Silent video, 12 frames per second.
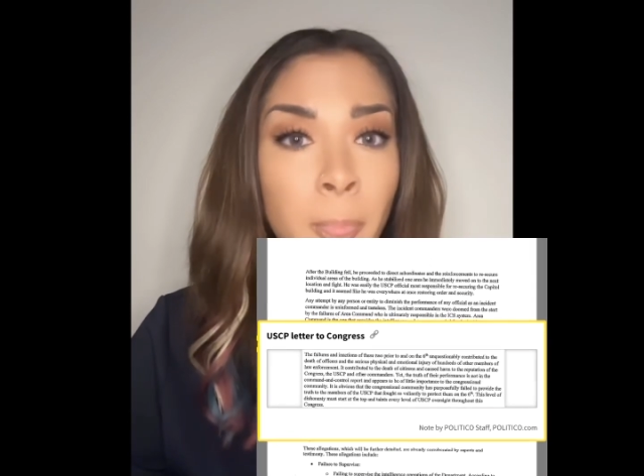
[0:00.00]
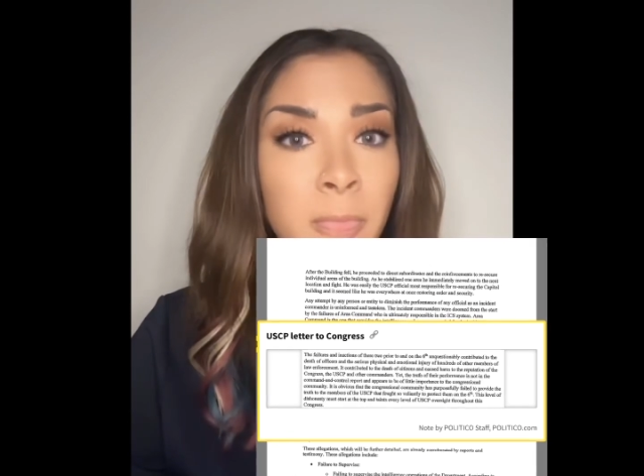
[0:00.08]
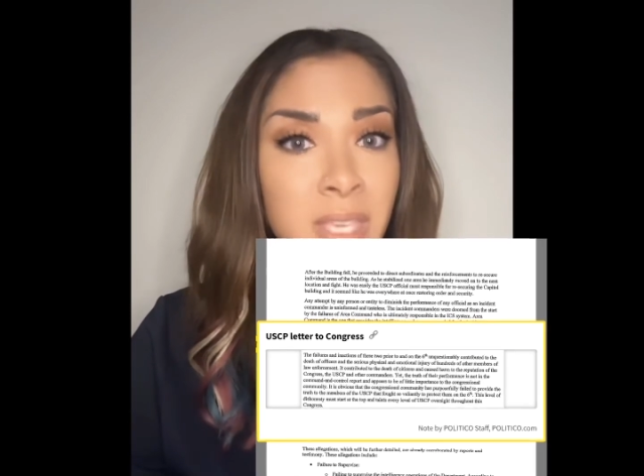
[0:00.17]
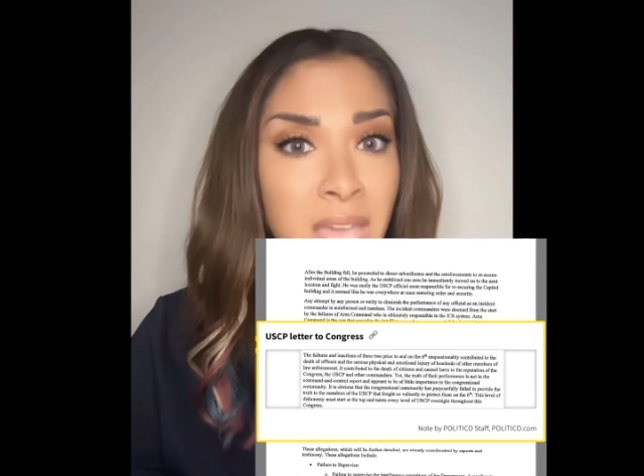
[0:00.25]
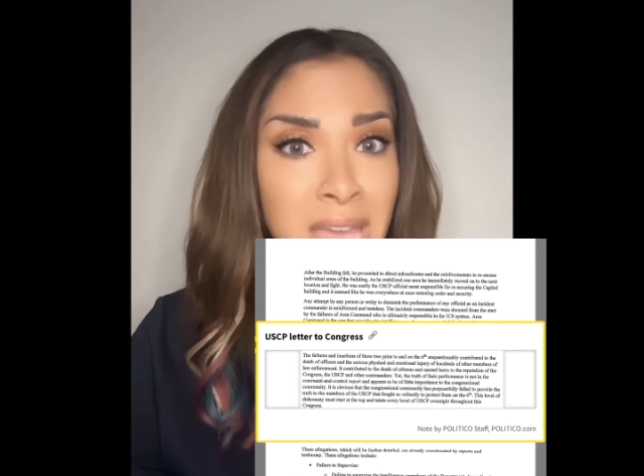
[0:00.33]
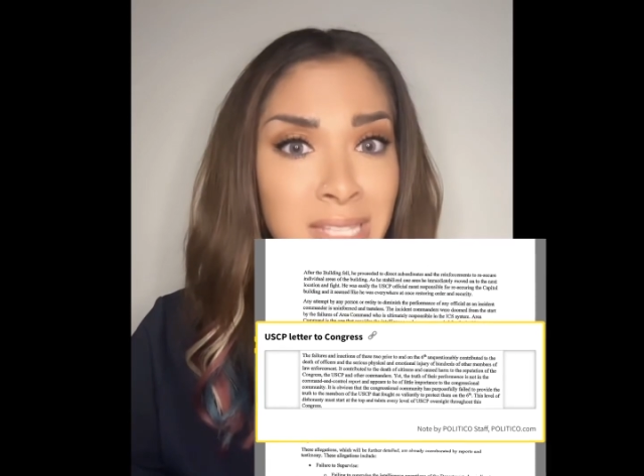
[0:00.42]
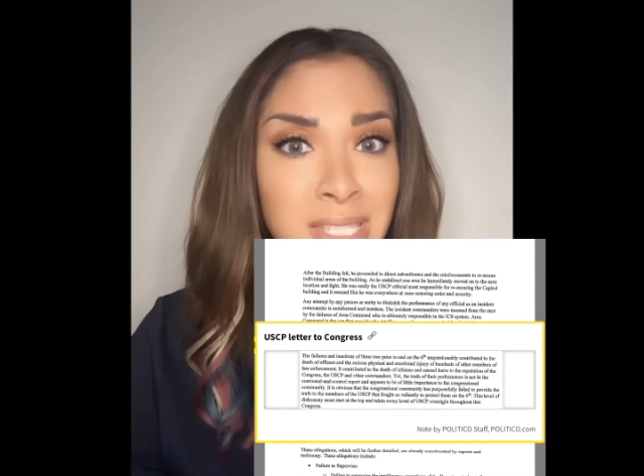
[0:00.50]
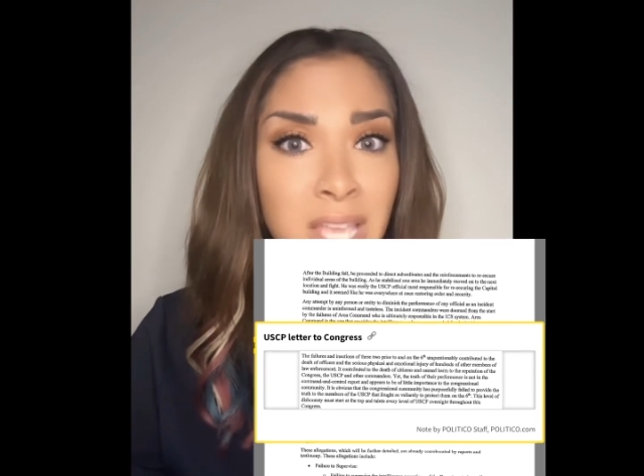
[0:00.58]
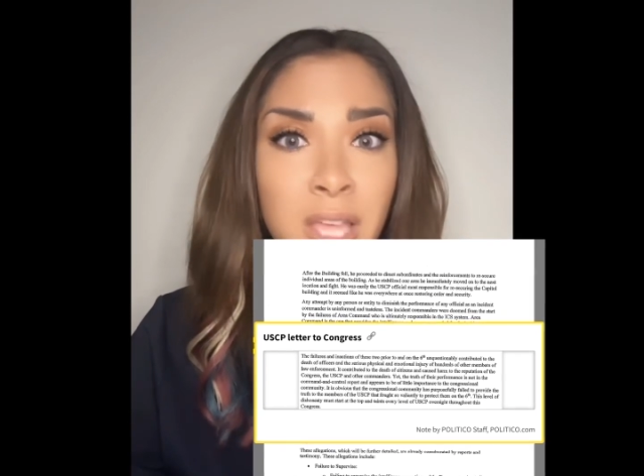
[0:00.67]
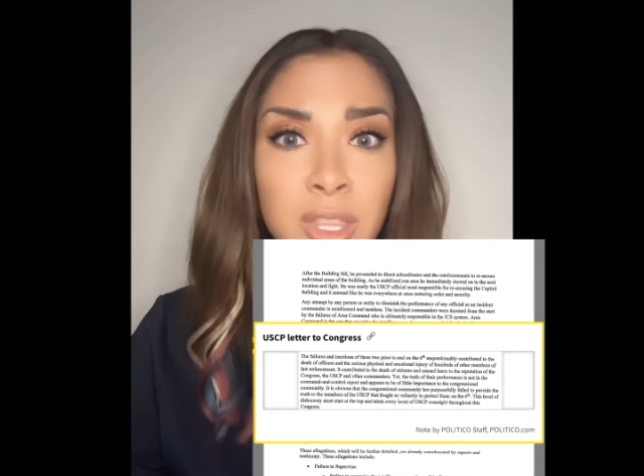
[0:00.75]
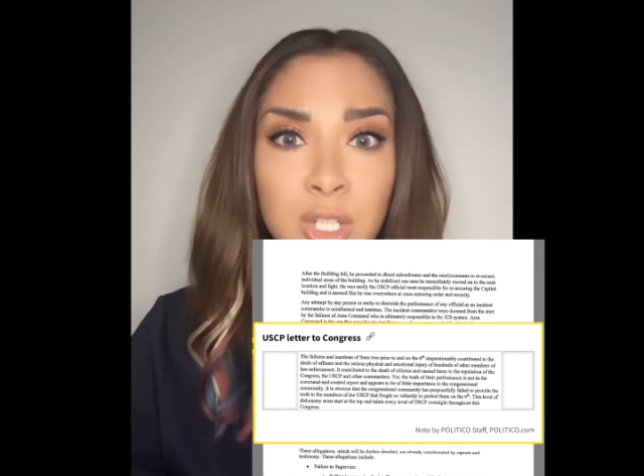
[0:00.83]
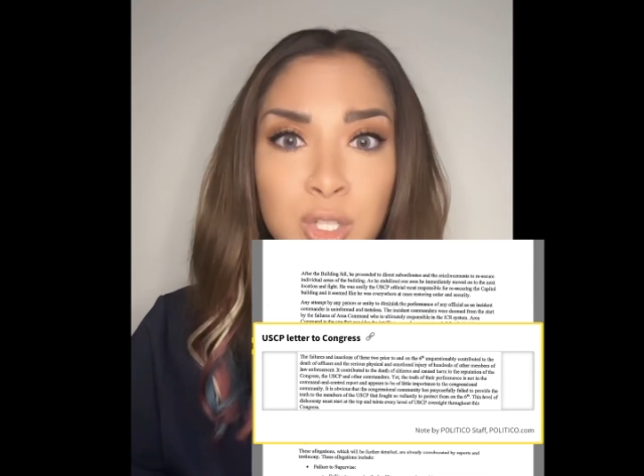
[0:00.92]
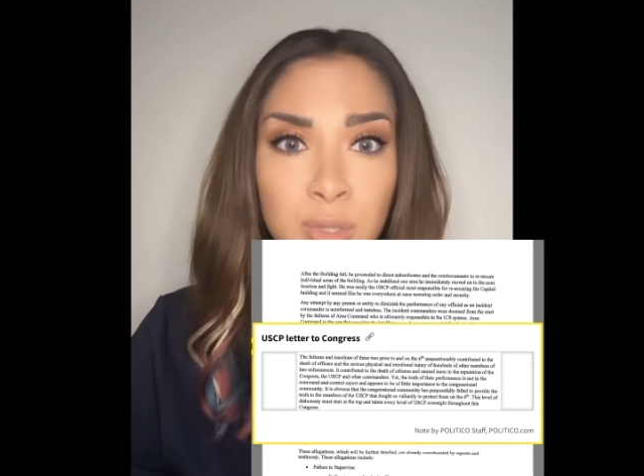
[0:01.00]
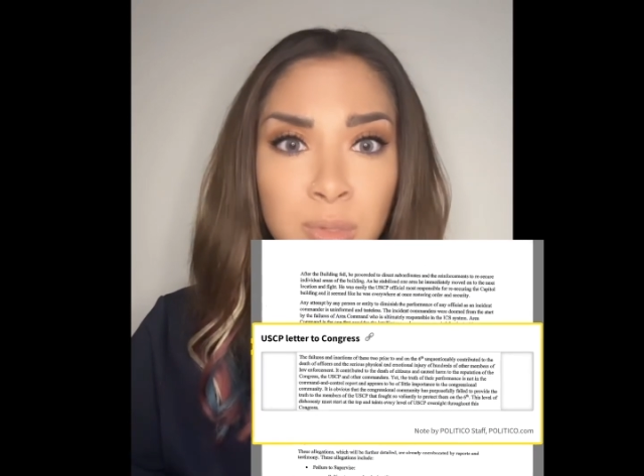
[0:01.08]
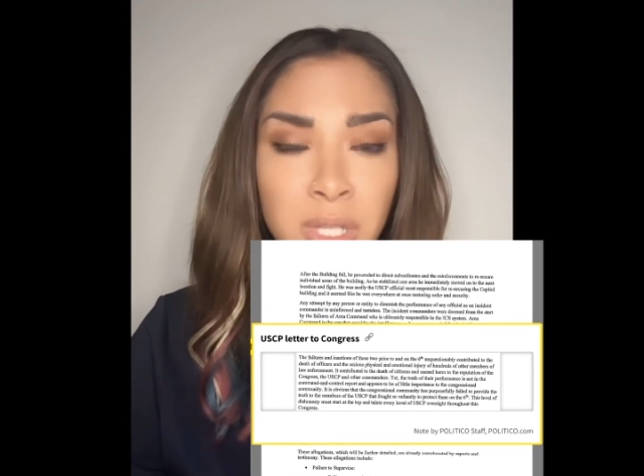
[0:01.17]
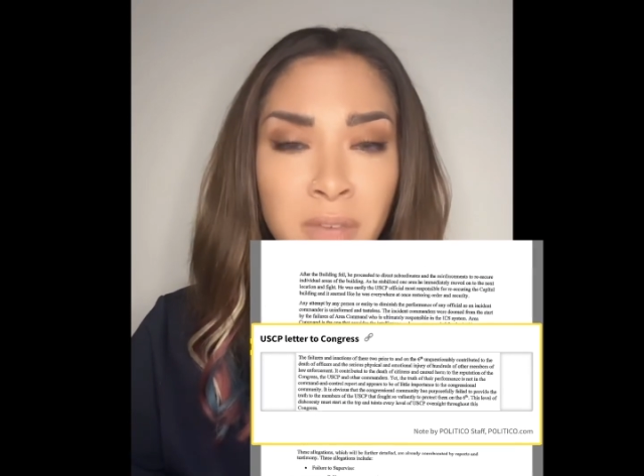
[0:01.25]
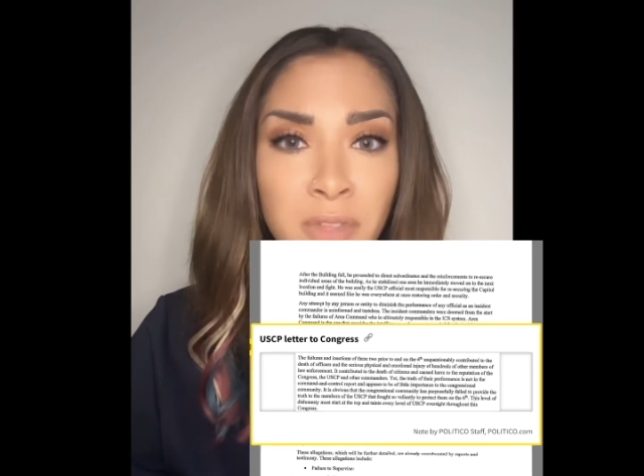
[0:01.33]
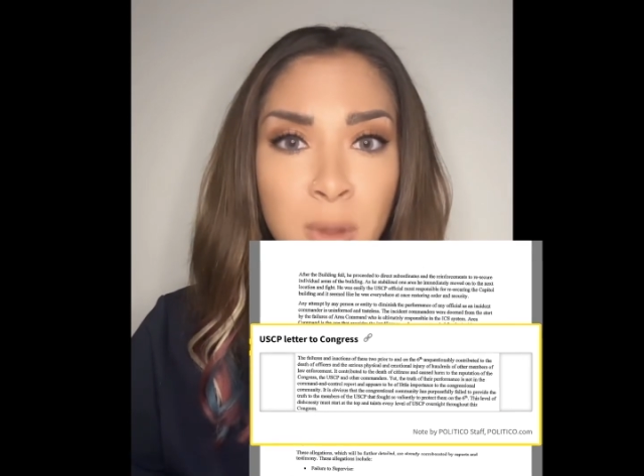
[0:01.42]
Yet, the
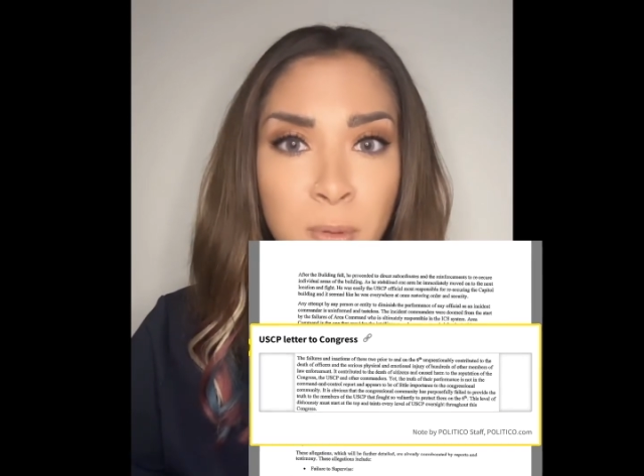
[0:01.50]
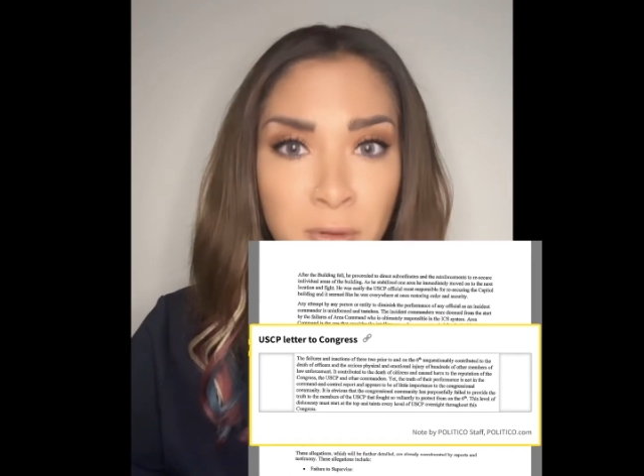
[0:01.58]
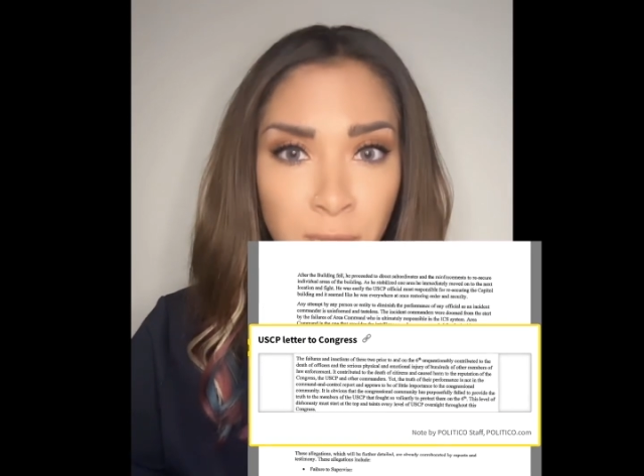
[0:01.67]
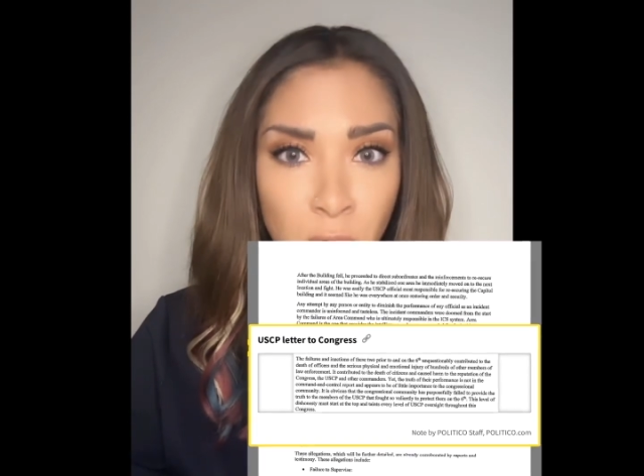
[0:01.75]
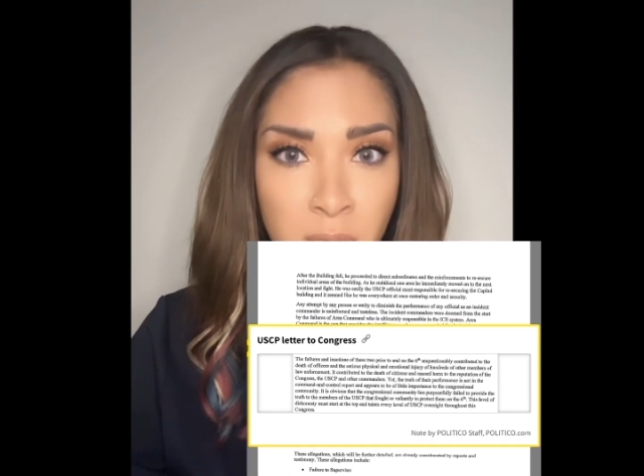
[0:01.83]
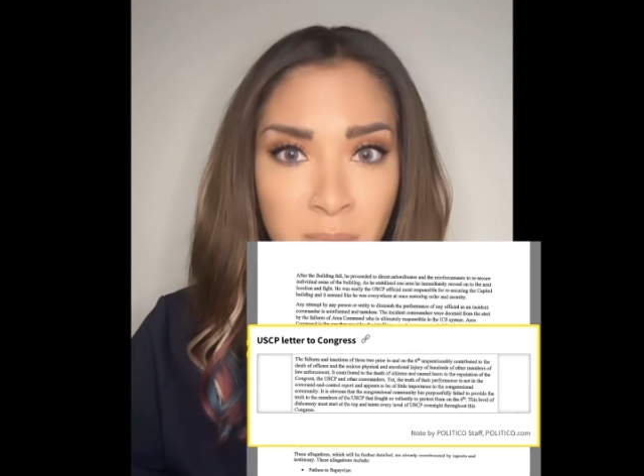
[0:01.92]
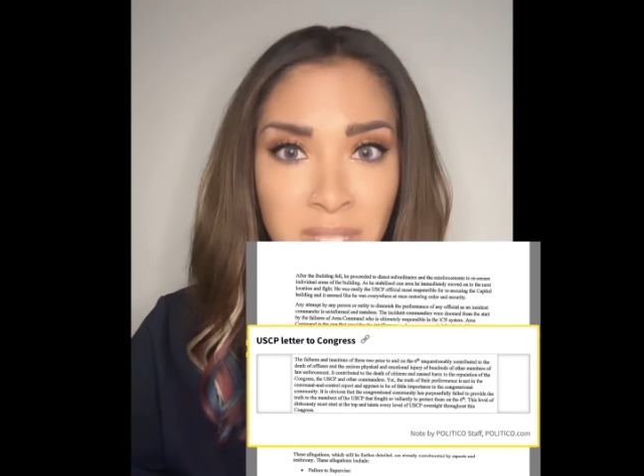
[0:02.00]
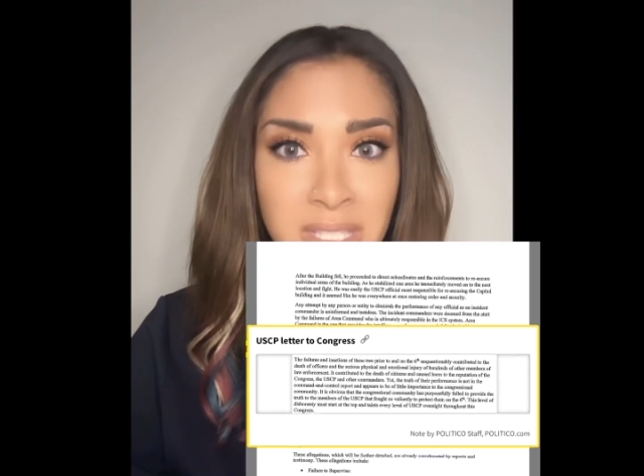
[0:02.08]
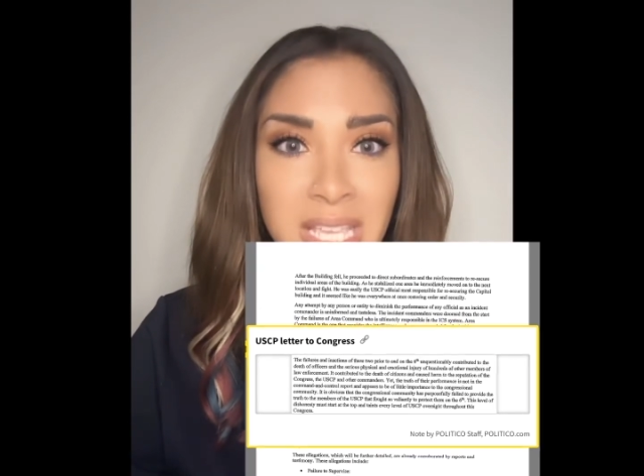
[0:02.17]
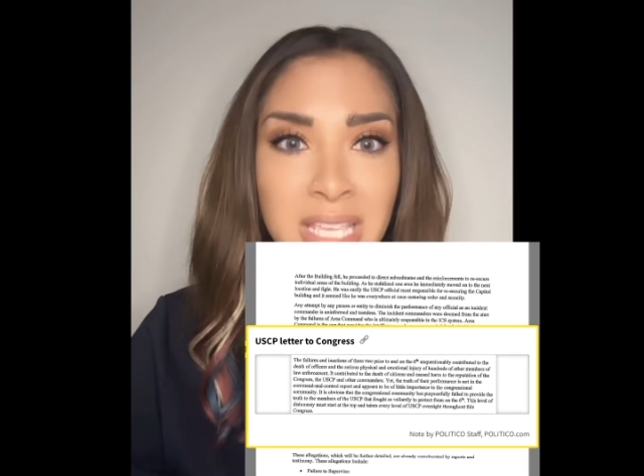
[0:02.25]
truth of their performance